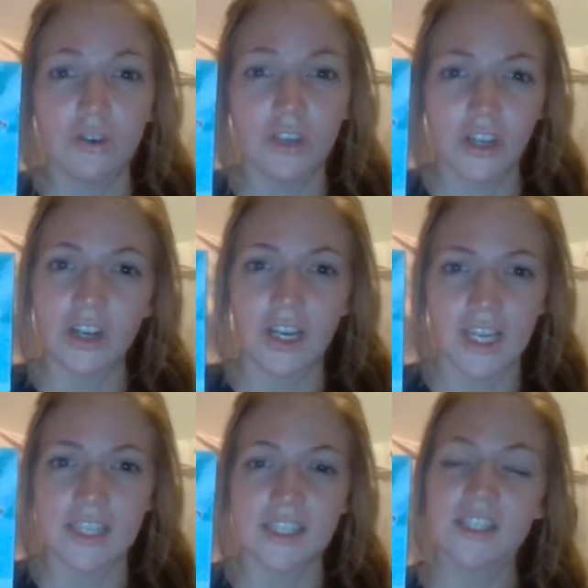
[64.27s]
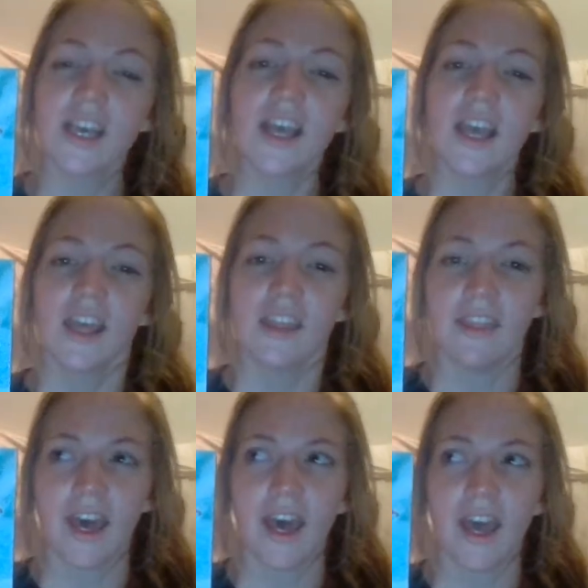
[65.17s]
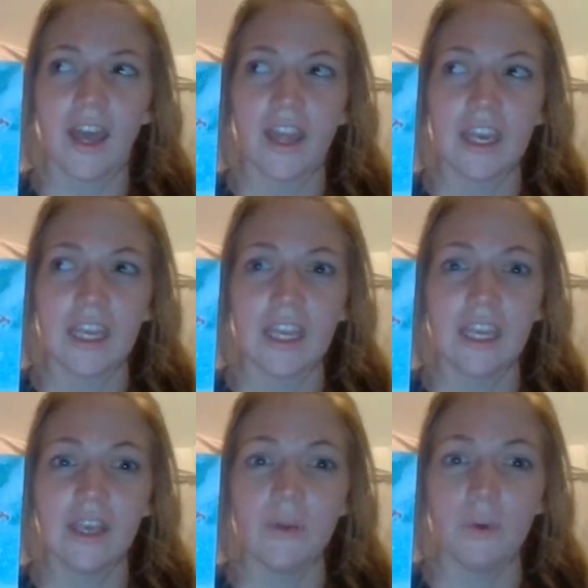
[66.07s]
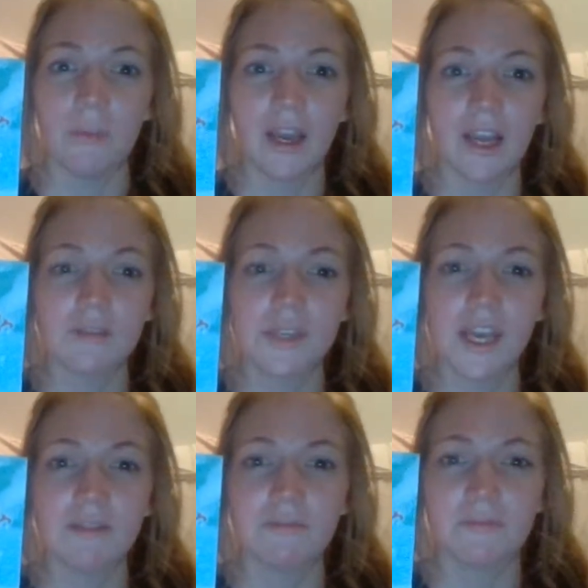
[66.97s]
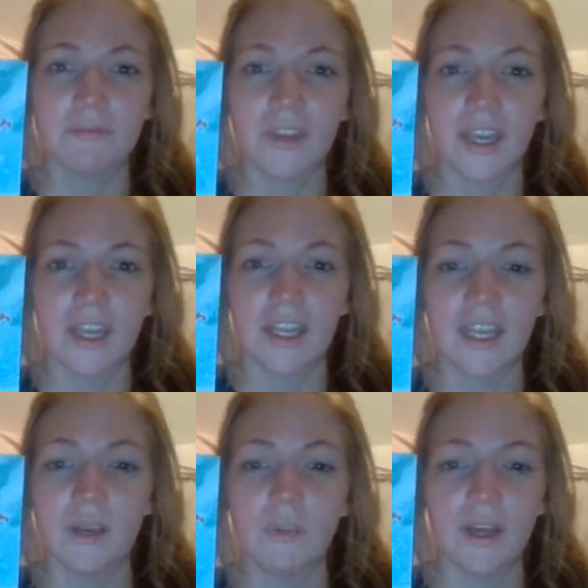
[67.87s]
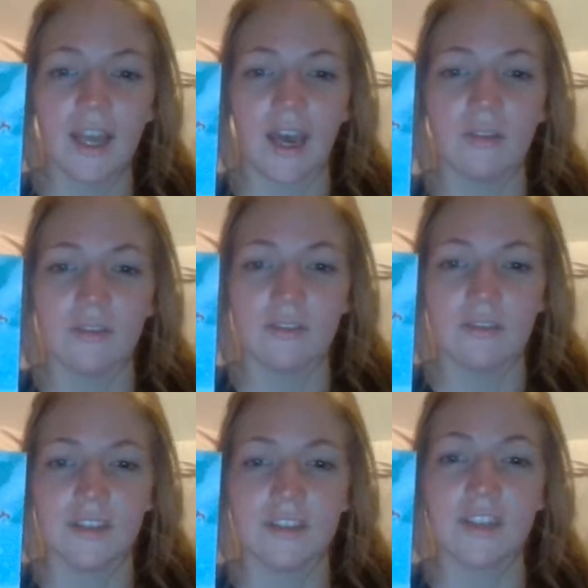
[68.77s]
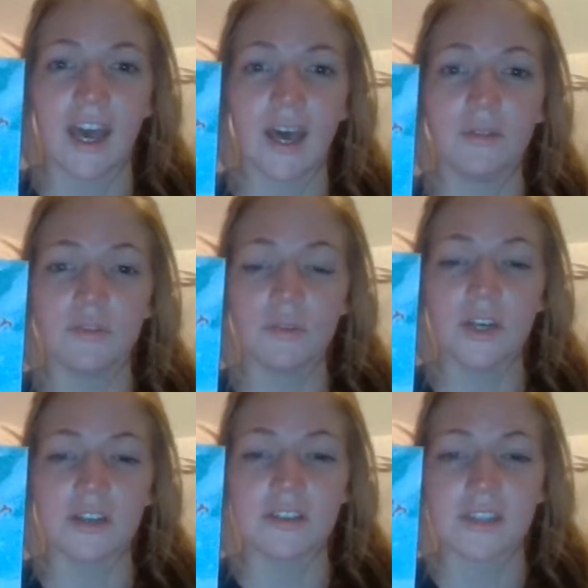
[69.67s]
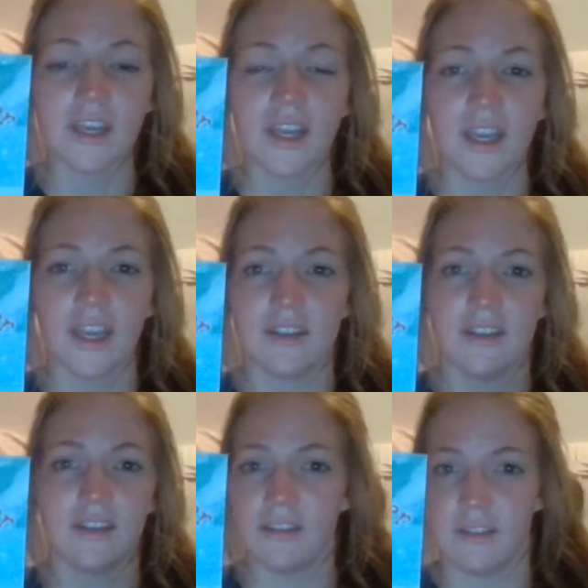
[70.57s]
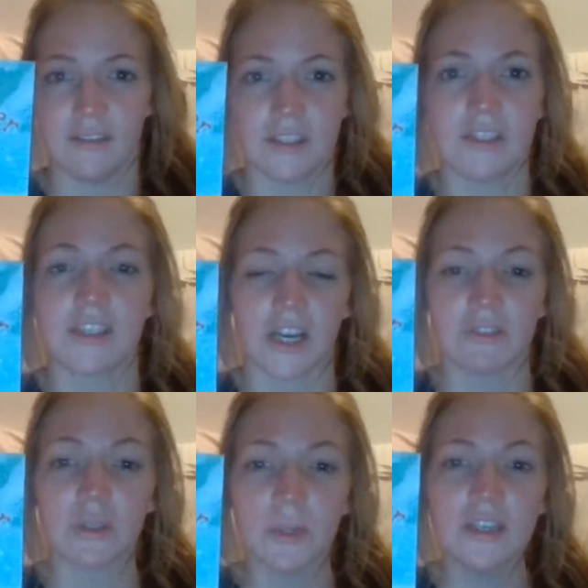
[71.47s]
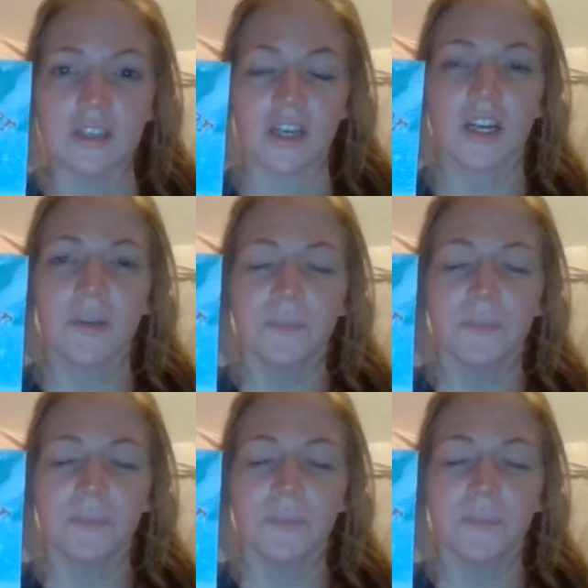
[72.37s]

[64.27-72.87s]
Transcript: curious that he went back outside, and he went out into the outdoors to discover winter.